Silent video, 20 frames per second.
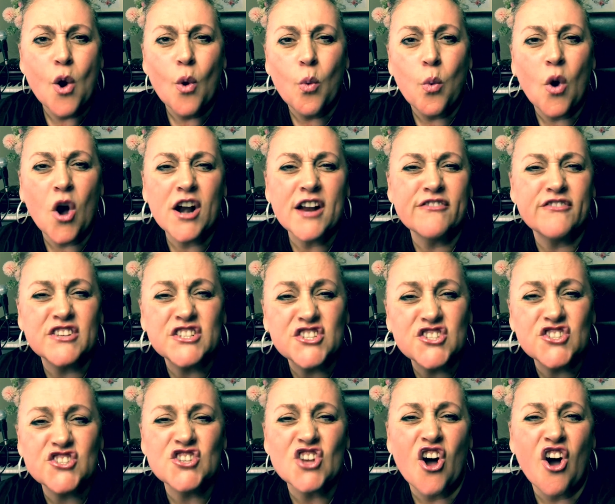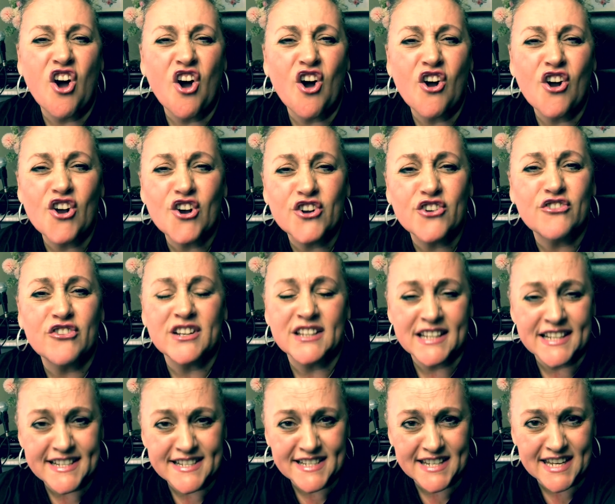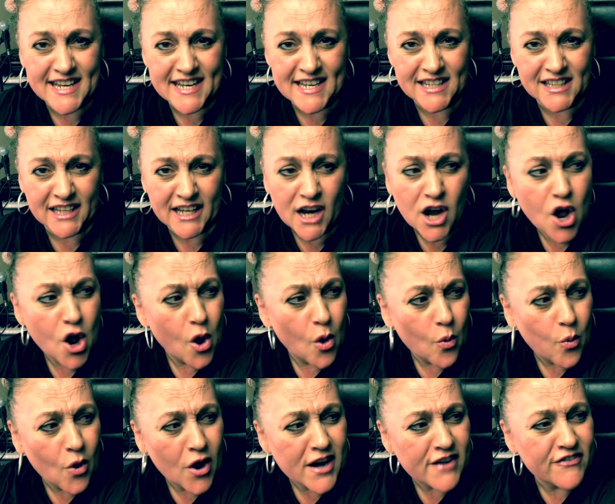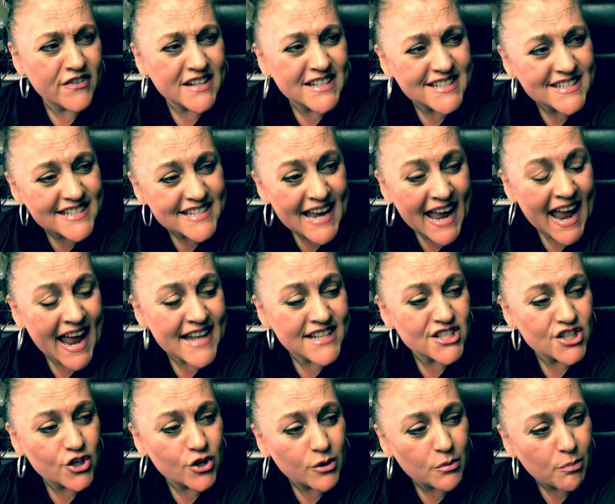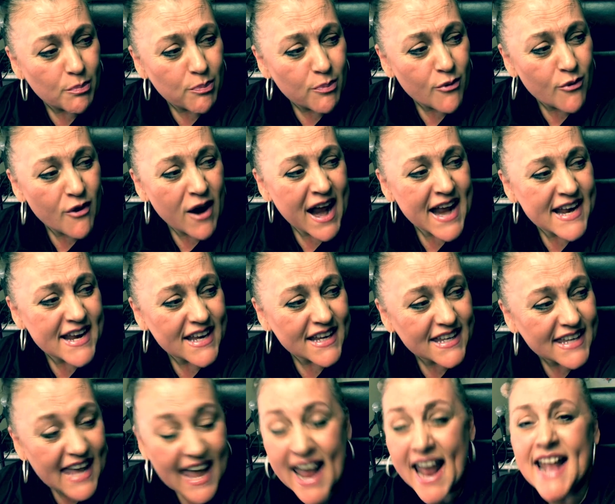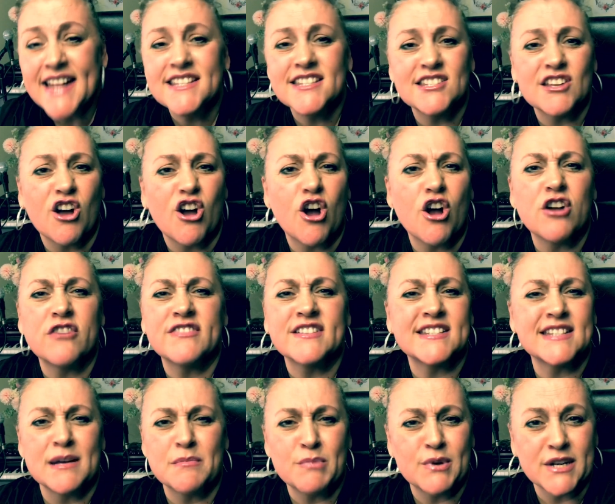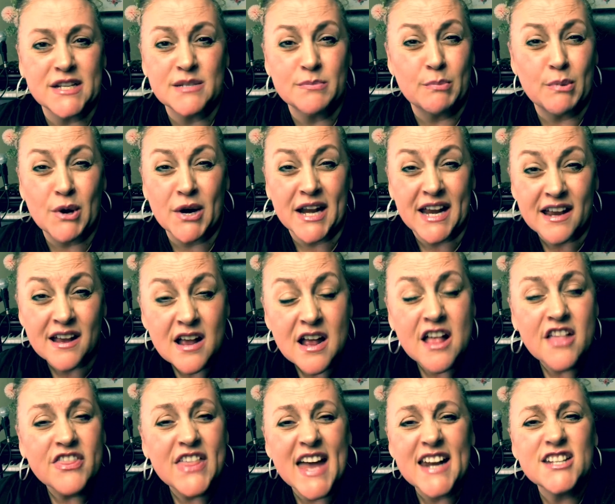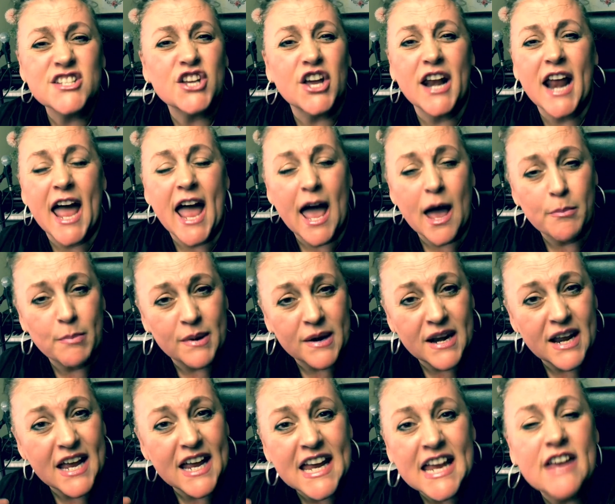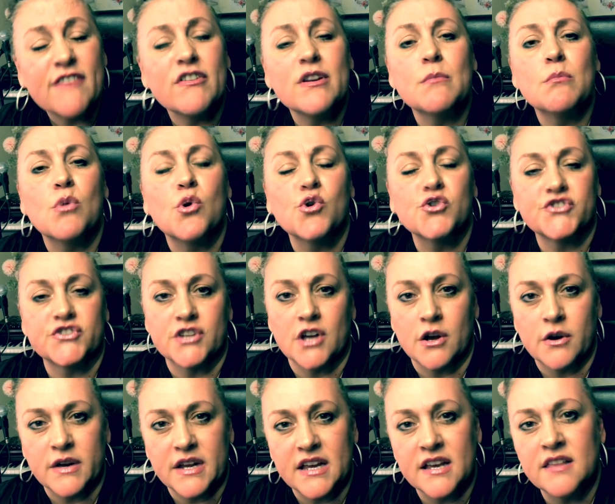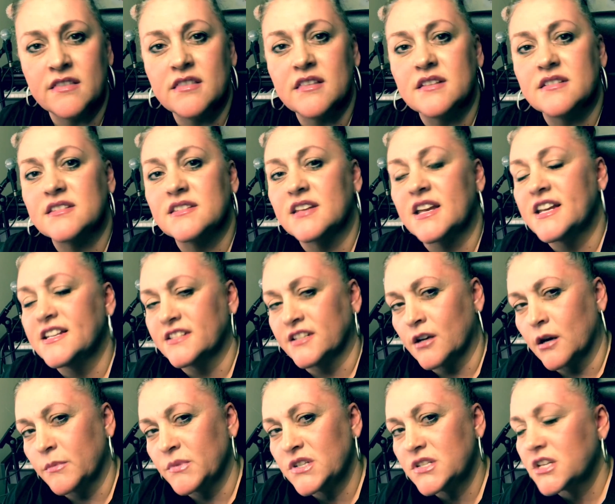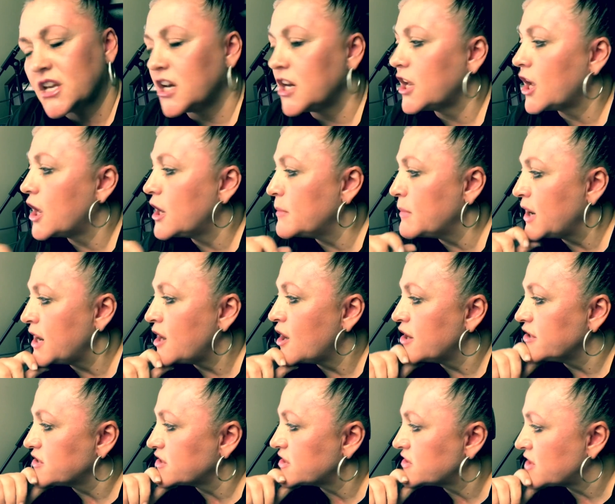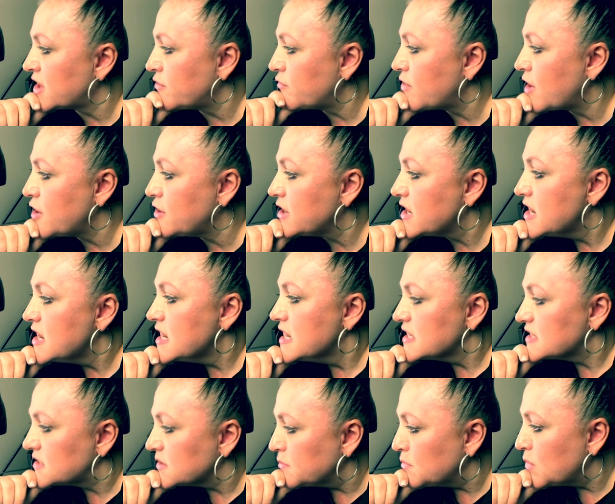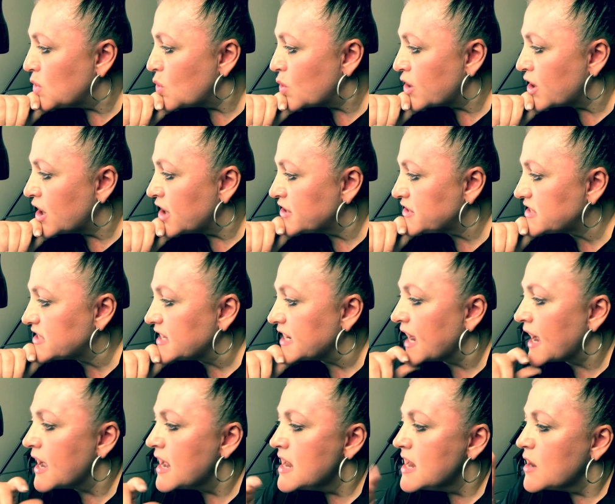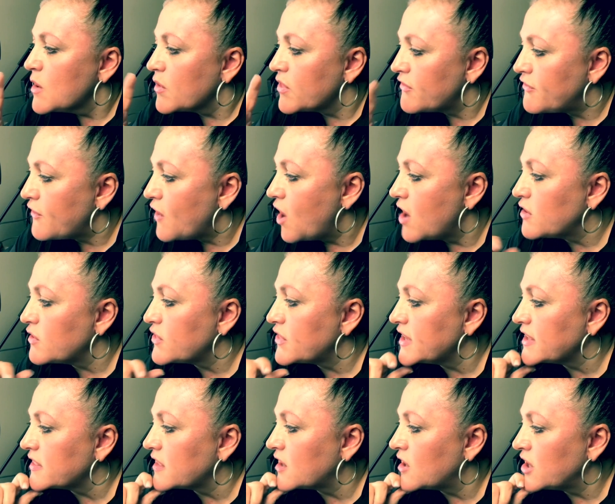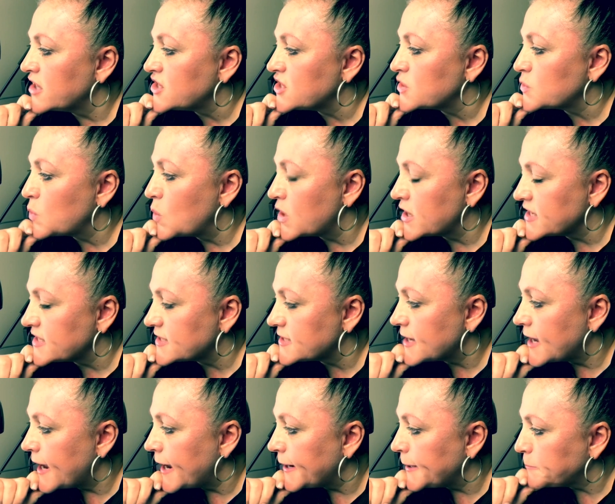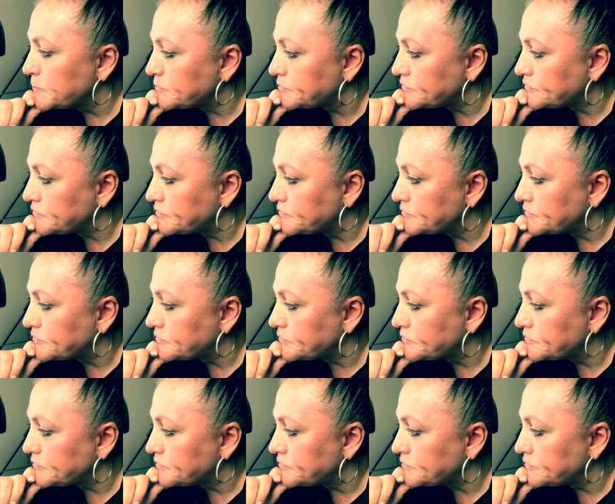What if a song could release healing? What if a dance could break cancer over somebody's body? That is going to happen even more so in this season. I'm just going to go to my notes because I wrote some more notes here. Well, the final thing that I just want to say